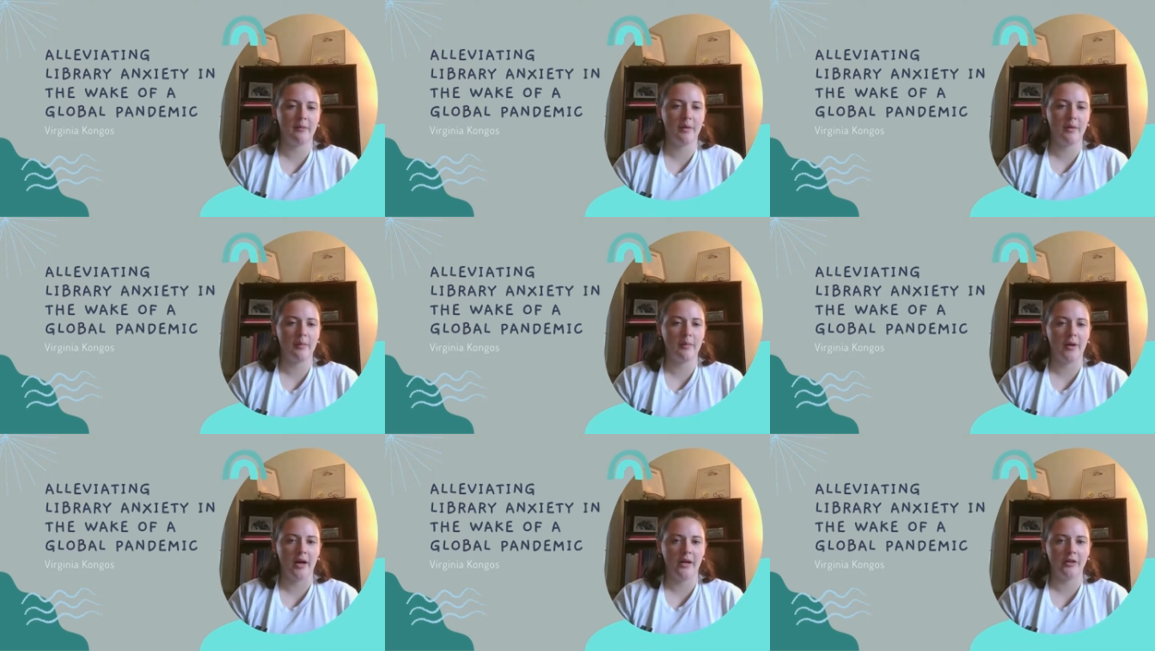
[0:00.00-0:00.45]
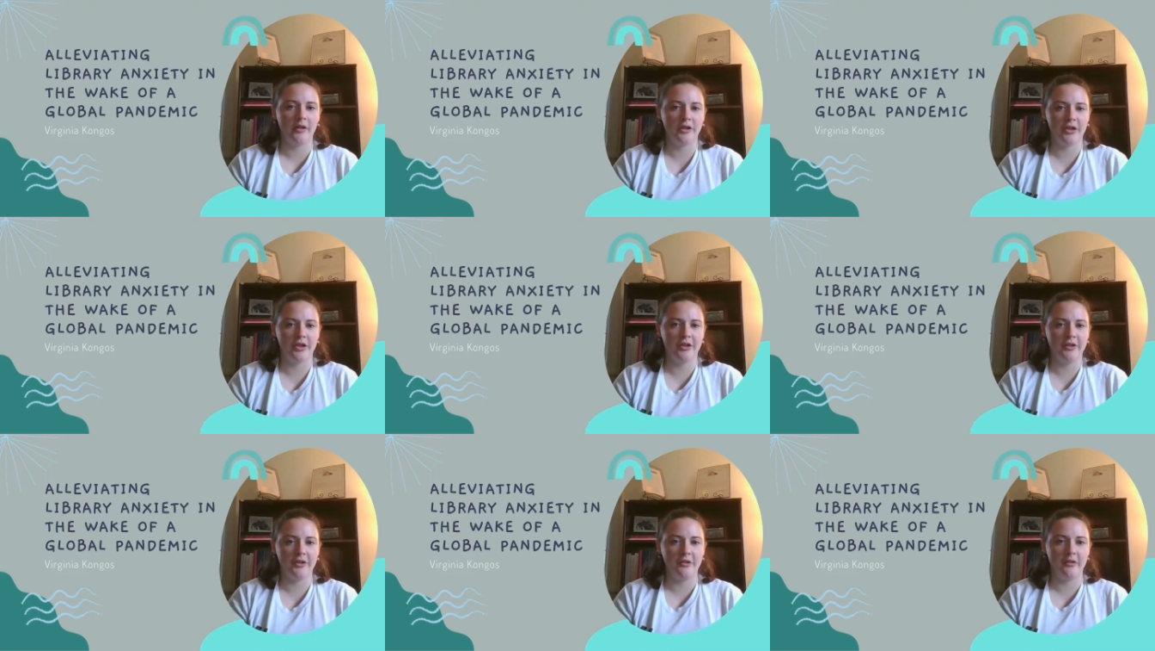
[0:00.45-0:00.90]
I'm a
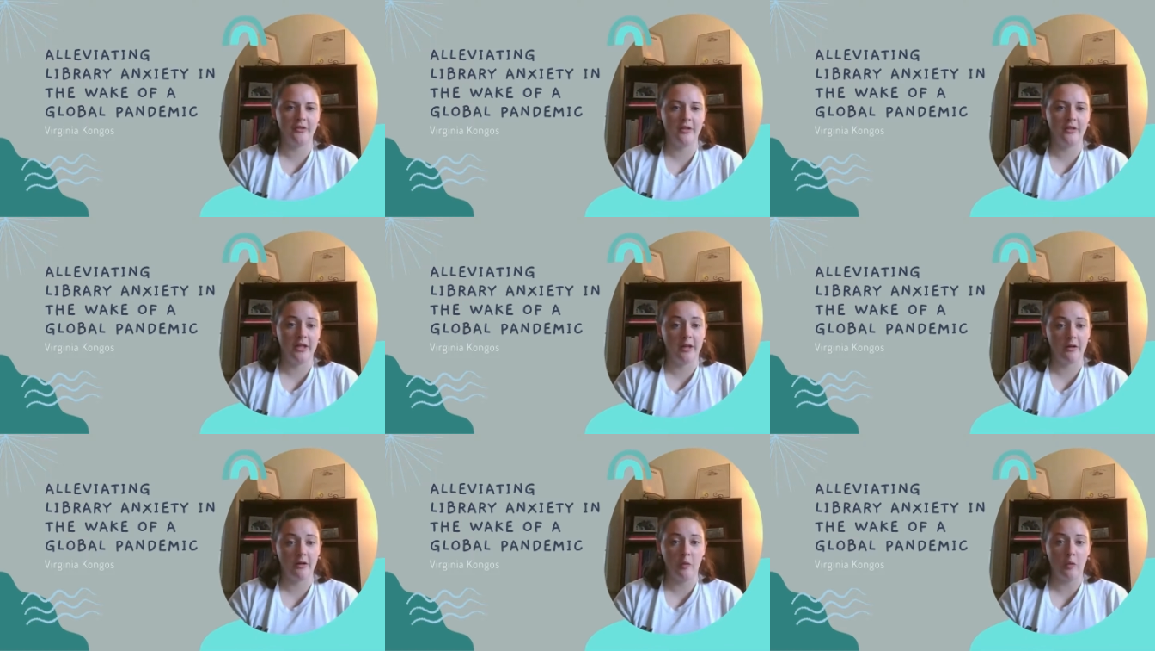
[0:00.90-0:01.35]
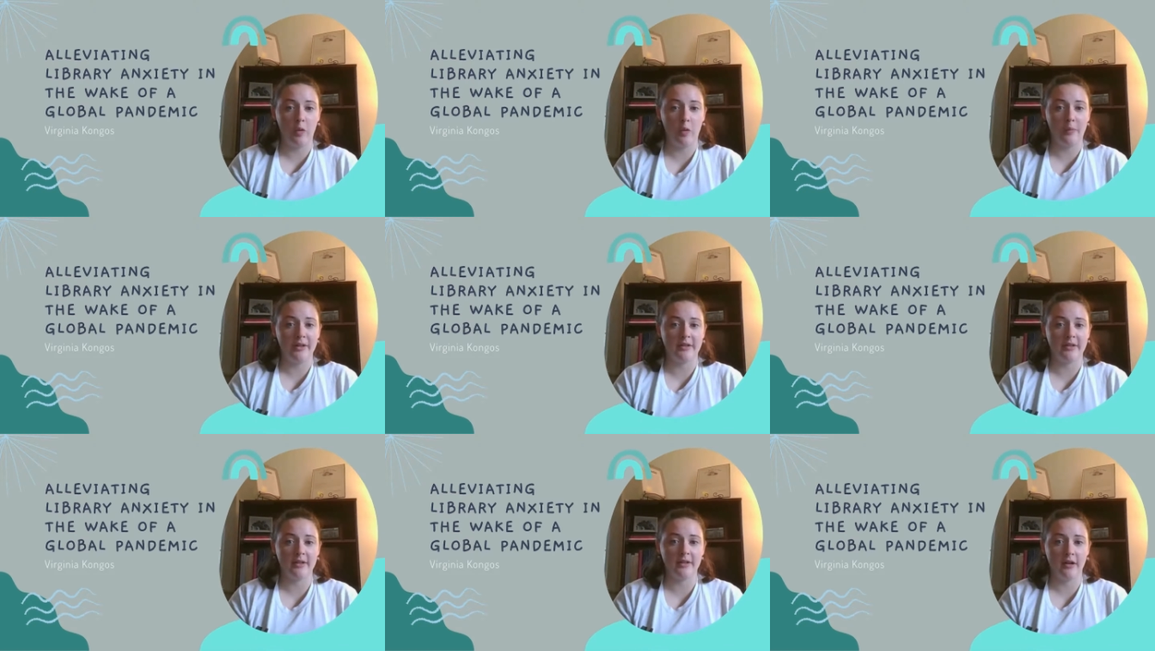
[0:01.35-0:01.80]
biology student here at
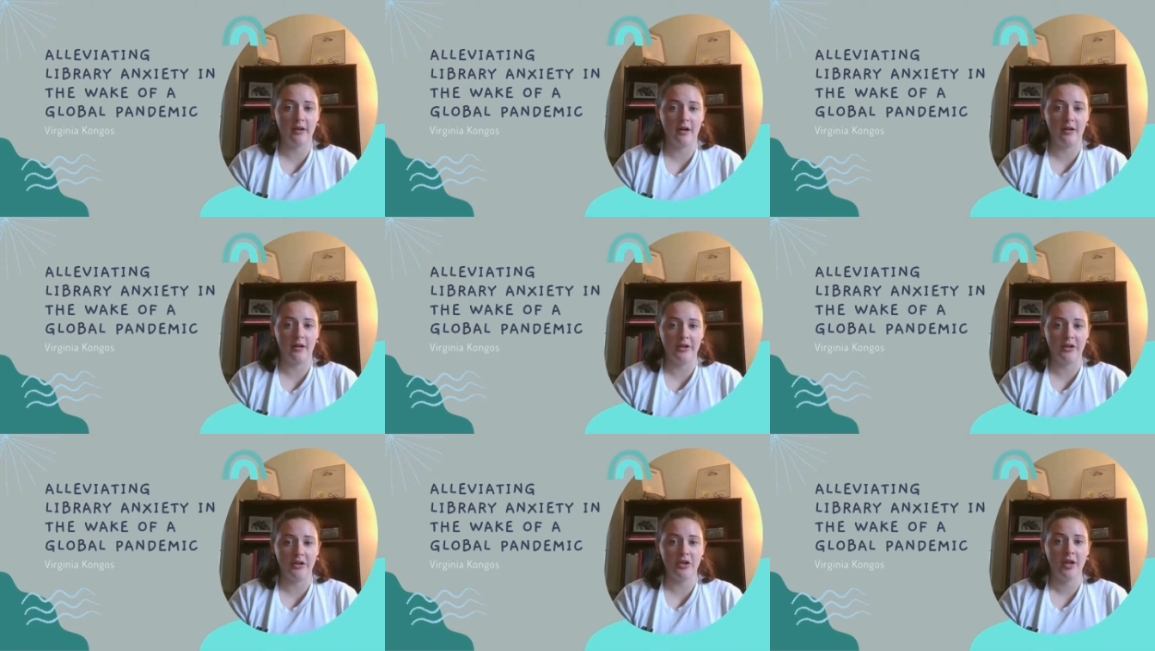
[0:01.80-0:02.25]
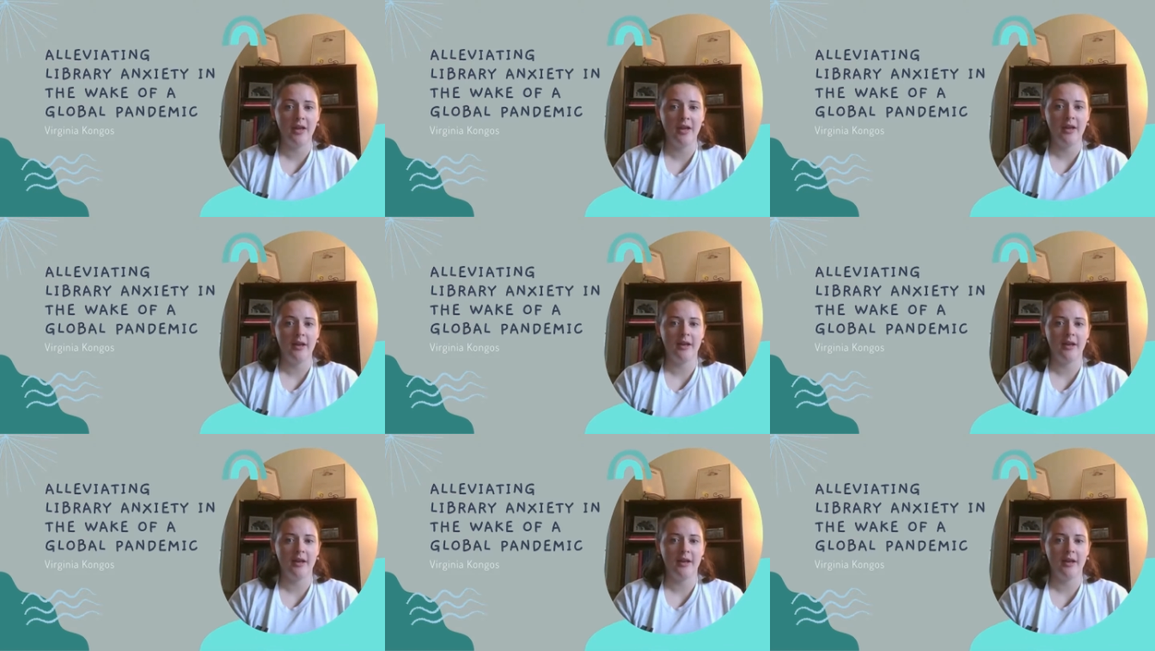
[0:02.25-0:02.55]
Wilmington College,